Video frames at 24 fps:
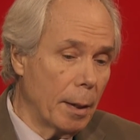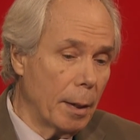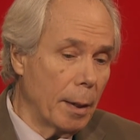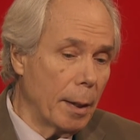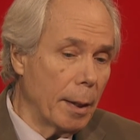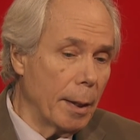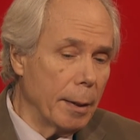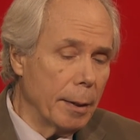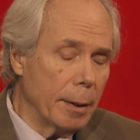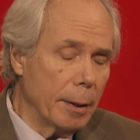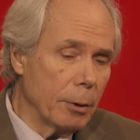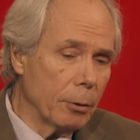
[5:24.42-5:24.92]

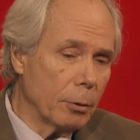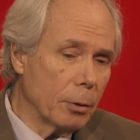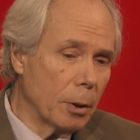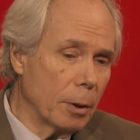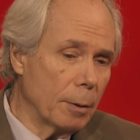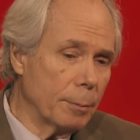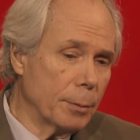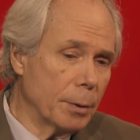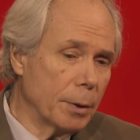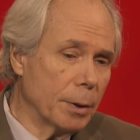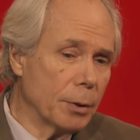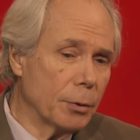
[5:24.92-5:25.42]
And here
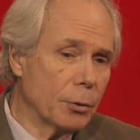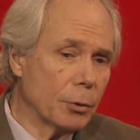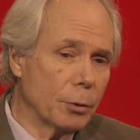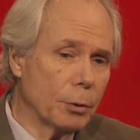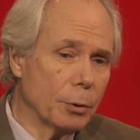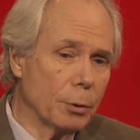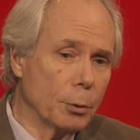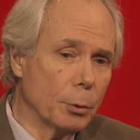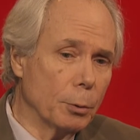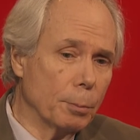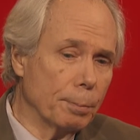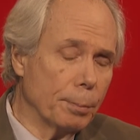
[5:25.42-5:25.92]
comes this
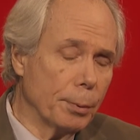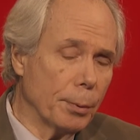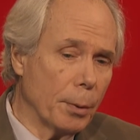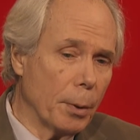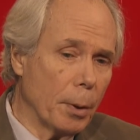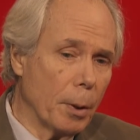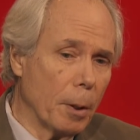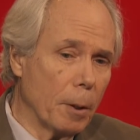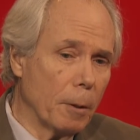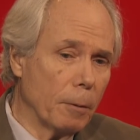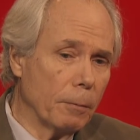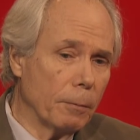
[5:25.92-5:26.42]
troop
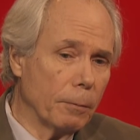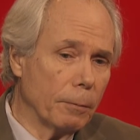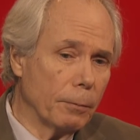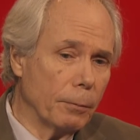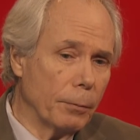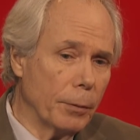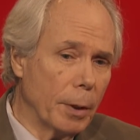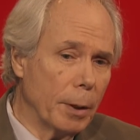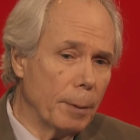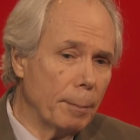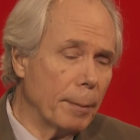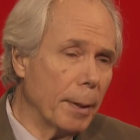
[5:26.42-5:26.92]
of
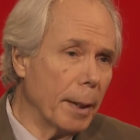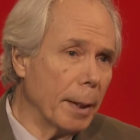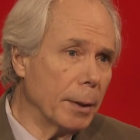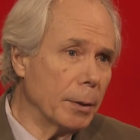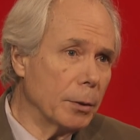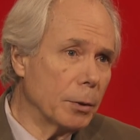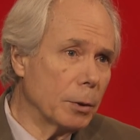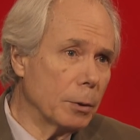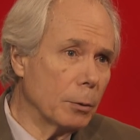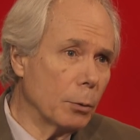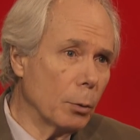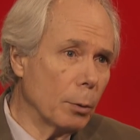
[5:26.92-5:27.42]

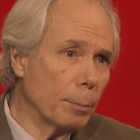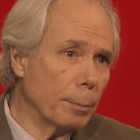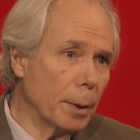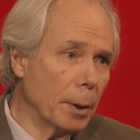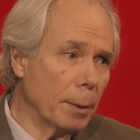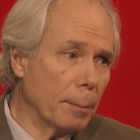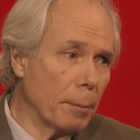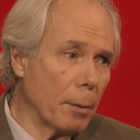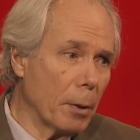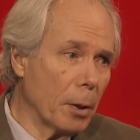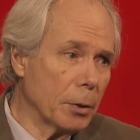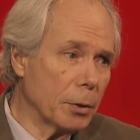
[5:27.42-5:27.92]
inmates who are
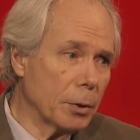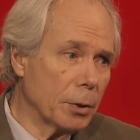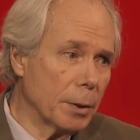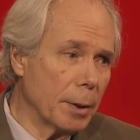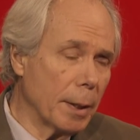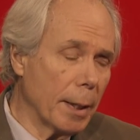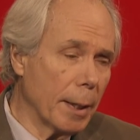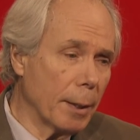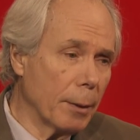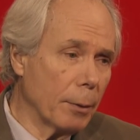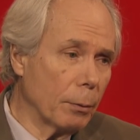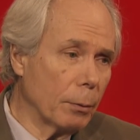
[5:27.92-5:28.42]
being marched
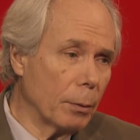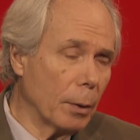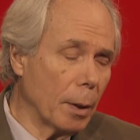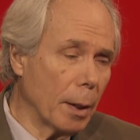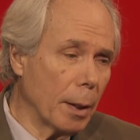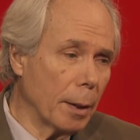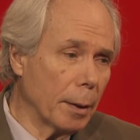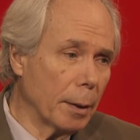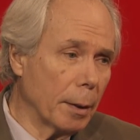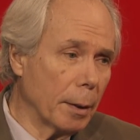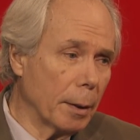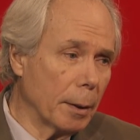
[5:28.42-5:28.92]
down
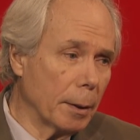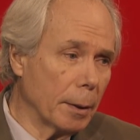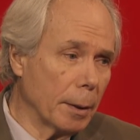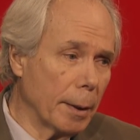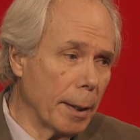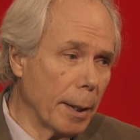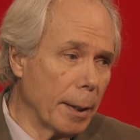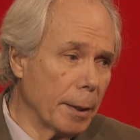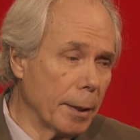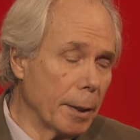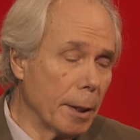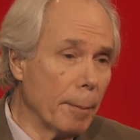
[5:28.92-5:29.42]
on
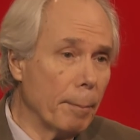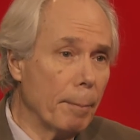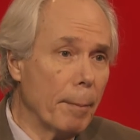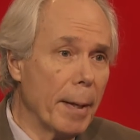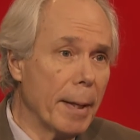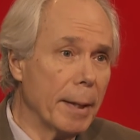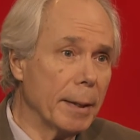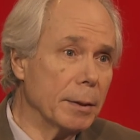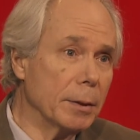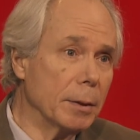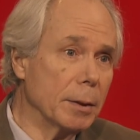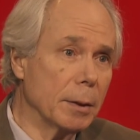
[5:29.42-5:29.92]
getting their
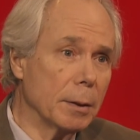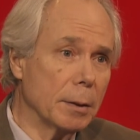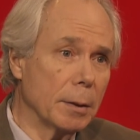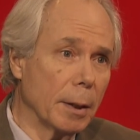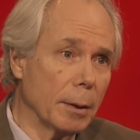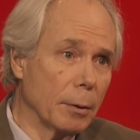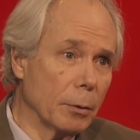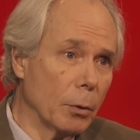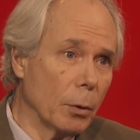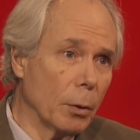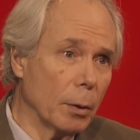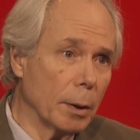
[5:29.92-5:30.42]
meds, as they
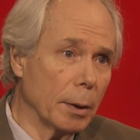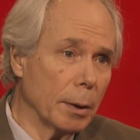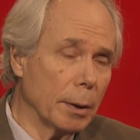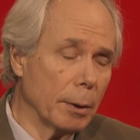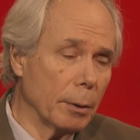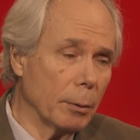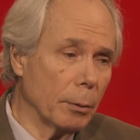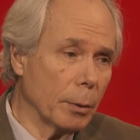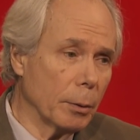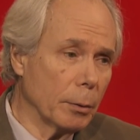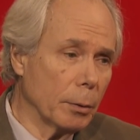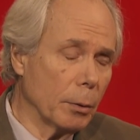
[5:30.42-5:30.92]
call it.
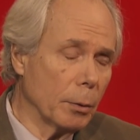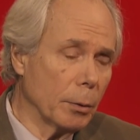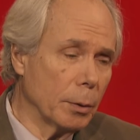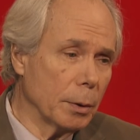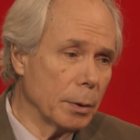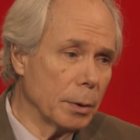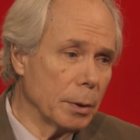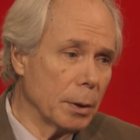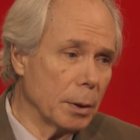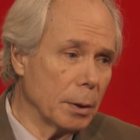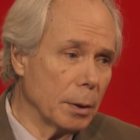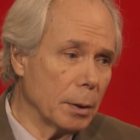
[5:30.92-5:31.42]
They're going to
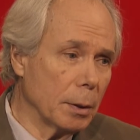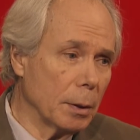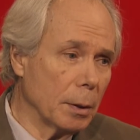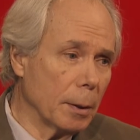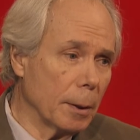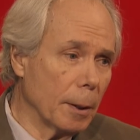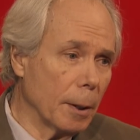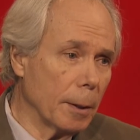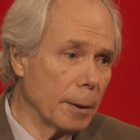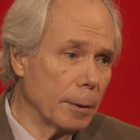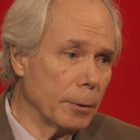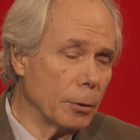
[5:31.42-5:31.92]
see
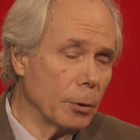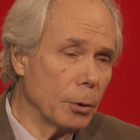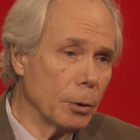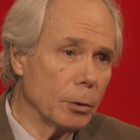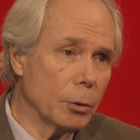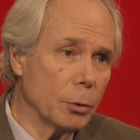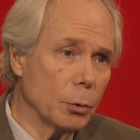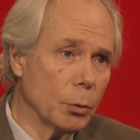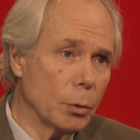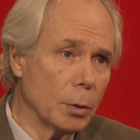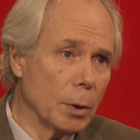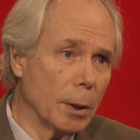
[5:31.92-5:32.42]
a
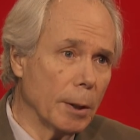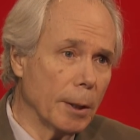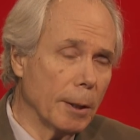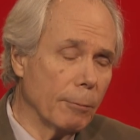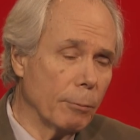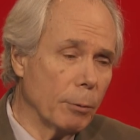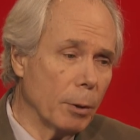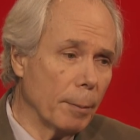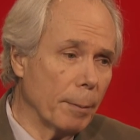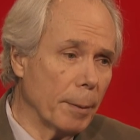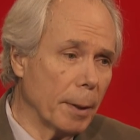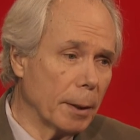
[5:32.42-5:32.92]
nurse who's going to give
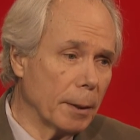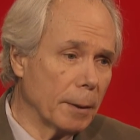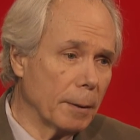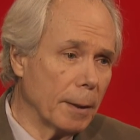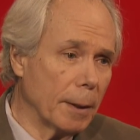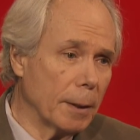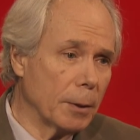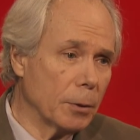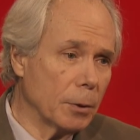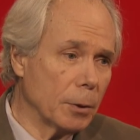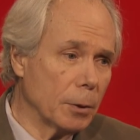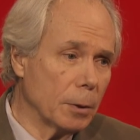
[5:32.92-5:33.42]
them their
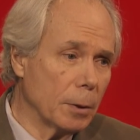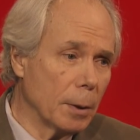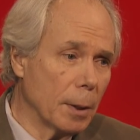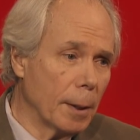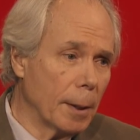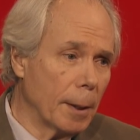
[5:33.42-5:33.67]
medications.